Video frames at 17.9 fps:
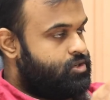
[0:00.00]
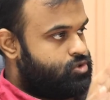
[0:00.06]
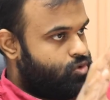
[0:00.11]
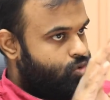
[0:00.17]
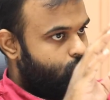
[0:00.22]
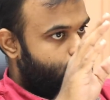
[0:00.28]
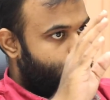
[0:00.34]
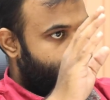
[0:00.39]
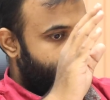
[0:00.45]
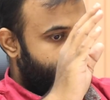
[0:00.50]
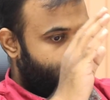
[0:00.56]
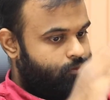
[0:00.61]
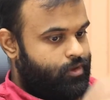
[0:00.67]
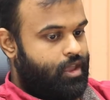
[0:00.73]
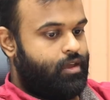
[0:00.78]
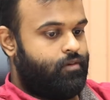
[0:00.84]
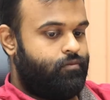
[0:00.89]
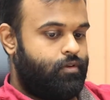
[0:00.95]
So the
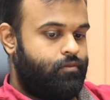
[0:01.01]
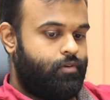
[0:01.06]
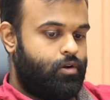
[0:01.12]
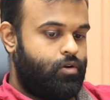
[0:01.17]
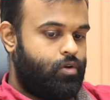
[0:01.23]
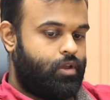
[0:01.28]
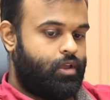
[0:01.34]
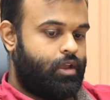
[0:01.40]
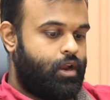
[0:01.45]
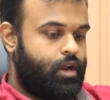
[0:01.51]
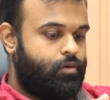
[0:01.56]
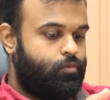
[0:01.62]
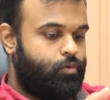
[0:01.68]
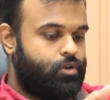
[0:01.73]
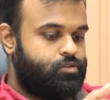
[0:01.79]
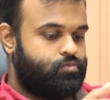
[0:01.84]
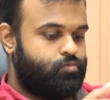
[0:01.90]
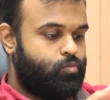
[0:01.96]
way we were looking at
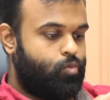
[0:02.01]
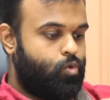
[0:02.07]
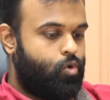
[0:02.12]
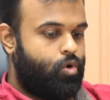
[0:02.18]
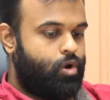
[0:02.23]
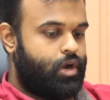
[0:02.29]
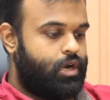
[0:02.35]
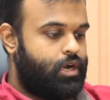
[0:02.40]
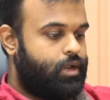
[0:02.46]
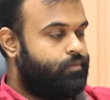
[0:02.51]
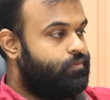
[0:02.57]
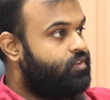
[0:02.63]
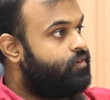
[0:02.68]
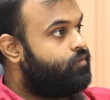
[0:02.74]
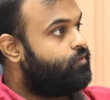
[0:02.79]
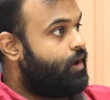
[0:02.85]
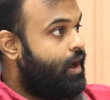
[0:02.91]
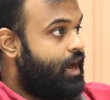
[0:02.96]
was more in terms
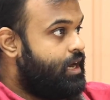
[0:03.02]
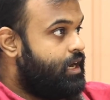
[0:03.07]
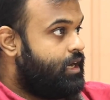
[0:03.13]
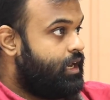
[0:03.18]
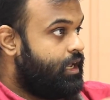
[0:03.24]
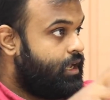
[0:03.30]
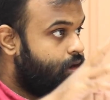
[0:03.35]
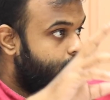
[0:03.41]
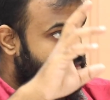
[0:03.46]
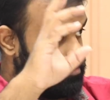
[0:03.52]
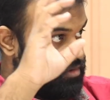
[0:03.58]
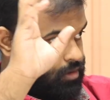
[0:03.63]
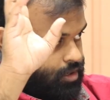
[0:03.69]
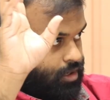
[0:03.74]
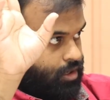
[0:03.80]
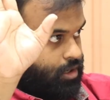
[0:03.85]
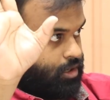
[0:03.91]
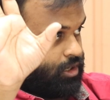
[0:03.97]
of editing
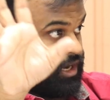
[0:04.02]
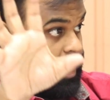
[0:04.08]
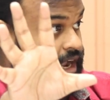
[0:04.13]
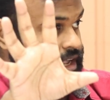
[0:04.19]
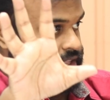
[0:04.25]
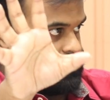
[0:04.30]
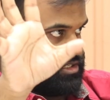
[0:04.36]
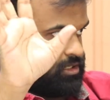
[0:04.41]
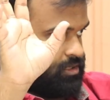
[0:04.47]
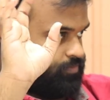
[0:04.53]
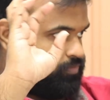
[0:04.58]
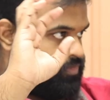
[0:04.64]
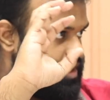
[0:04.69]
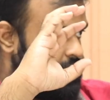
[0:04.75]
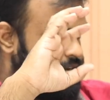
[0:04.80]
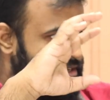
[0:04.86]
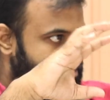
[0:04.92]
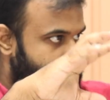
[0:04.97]
targets,
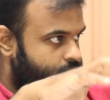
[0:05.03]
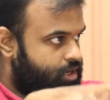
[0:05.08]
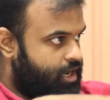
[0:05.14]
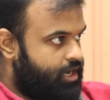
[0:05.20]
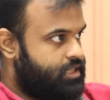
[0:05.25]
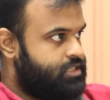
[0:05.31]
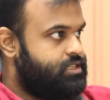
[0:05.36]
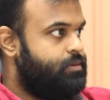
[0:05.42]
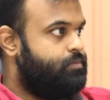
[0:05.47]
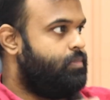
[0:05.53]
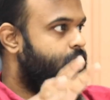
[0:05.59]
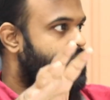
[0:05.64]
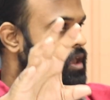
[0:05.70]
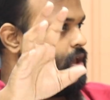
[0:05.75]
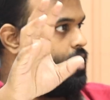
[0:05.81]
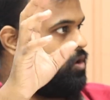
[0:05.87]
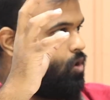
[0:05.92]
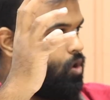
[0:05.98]
that is your target
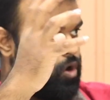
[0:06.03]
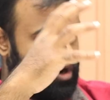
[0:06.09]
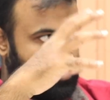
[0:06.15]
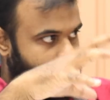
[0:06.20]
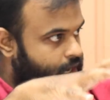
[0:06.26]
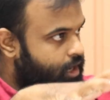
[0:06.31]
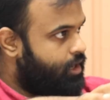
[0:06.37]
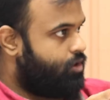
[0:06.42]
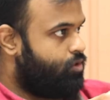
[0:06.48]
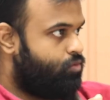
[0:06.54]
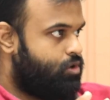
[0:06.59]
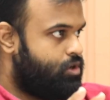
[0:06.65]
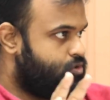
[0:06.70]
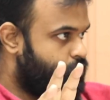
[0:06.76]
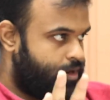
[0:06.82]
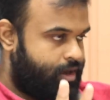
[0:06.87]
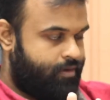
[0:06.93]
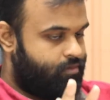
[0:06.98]
CPA or target
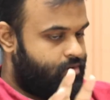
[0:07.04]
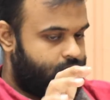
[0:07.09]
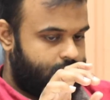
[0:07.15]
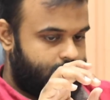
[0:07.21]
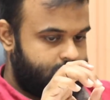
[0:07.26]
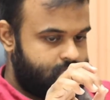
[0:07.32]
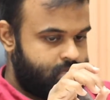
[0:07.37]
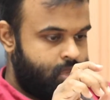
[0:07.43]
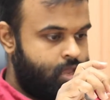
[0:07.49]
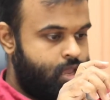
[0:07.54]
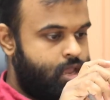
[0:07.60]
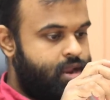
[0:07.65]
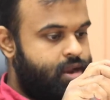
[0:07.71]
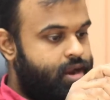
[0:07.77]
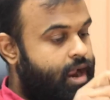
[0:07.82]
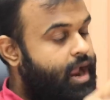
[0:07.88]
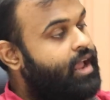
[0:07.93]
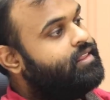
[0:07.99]
ROAS, whatever it is,
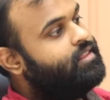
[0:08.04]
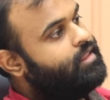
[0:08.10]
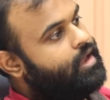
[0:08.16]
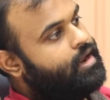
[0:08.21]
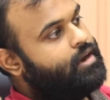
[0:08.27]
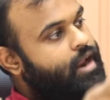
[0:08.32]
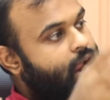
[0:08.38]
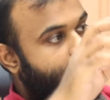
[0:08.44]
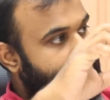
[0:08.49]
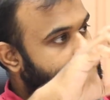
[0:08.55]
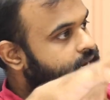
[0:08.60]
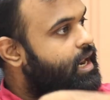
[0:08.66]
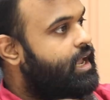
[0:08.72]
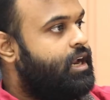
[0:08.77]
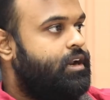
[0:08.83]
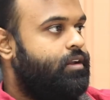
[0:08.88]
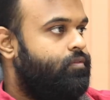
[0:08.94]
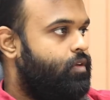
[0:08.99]
and then adding
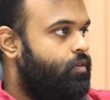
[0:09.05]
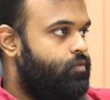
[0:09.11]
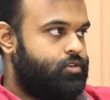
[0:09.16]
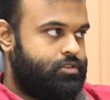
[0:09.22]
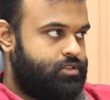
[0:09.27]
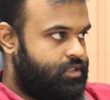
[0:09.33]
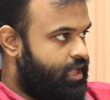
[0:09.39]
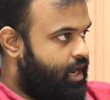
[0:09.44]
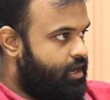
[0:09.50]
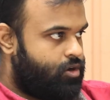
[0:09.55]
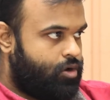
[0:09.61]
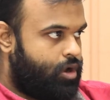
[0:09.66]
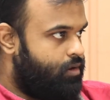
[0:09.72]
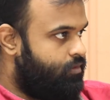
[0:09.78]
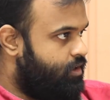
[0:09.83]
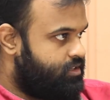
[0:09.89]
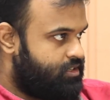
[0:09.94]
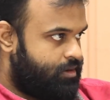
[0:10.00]
negative keywords. That
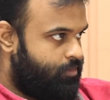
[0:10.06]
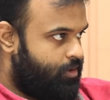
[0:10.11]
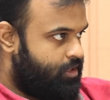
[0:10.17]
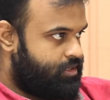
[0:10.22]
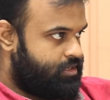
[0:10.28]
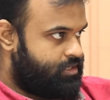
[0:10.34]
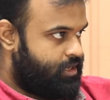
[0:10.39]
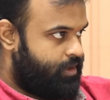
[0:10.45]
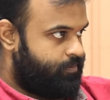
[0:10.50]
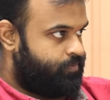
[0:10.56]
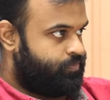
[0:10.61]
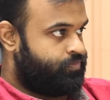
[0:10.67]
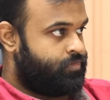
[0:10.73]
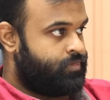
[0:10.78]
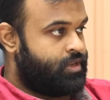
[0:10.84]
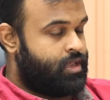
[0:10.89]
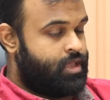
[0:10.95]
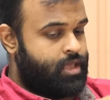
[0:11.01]
always remain the
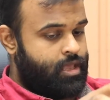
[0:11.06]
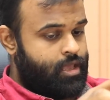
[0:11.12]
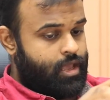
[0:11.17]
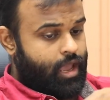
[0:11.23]
same.